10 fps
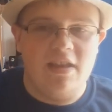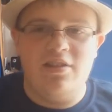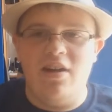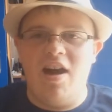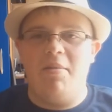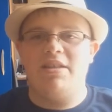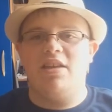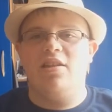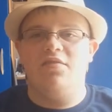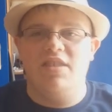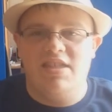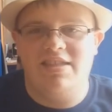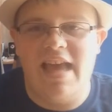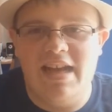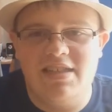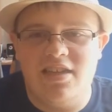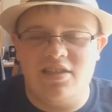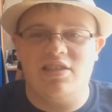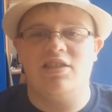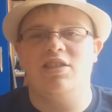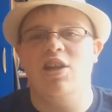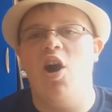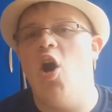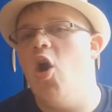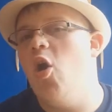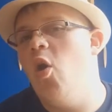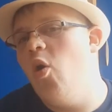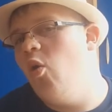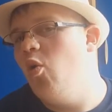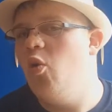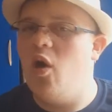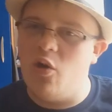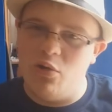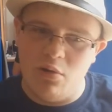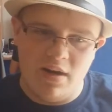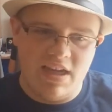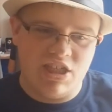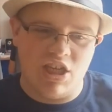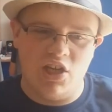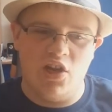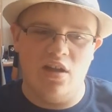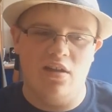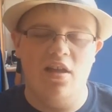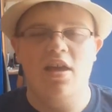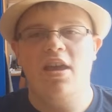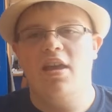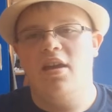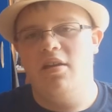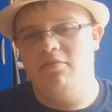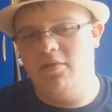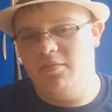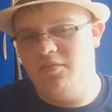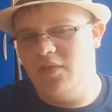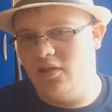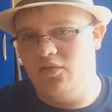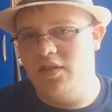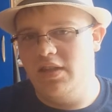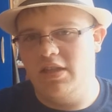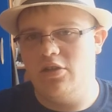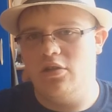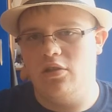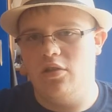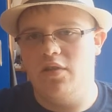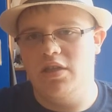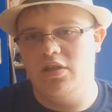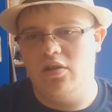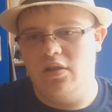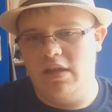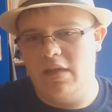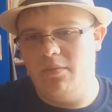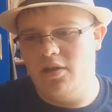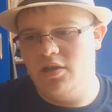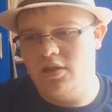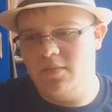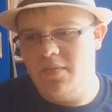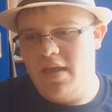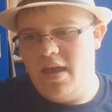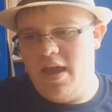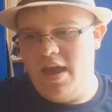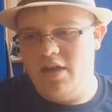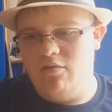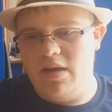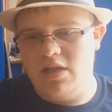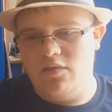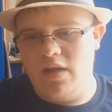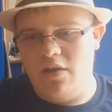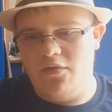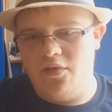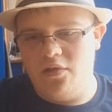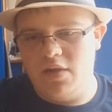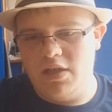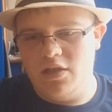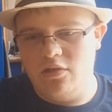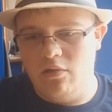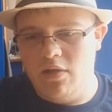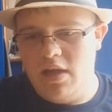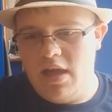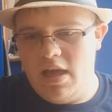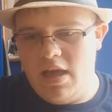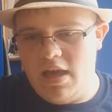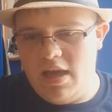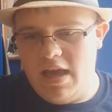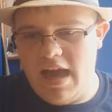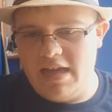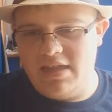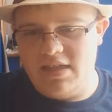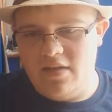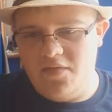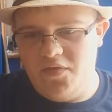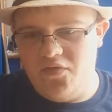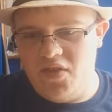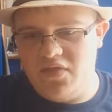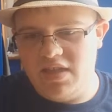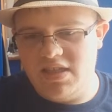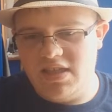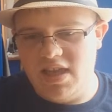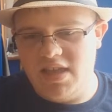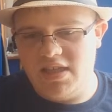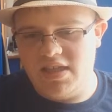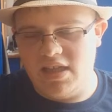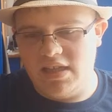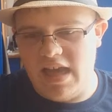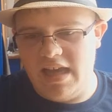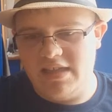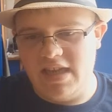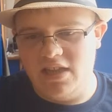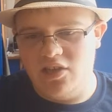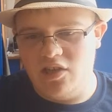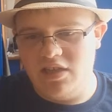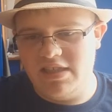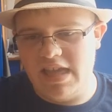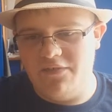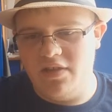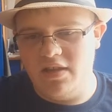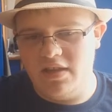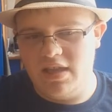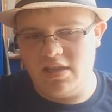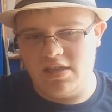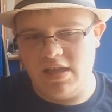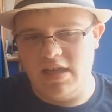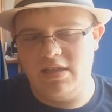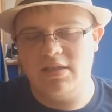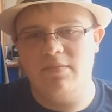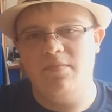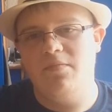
You know how much I love these tags, they're so original. Well, not really, they're not original that much. Anyways, without further ado, it has 56 likes and 37 dislikes.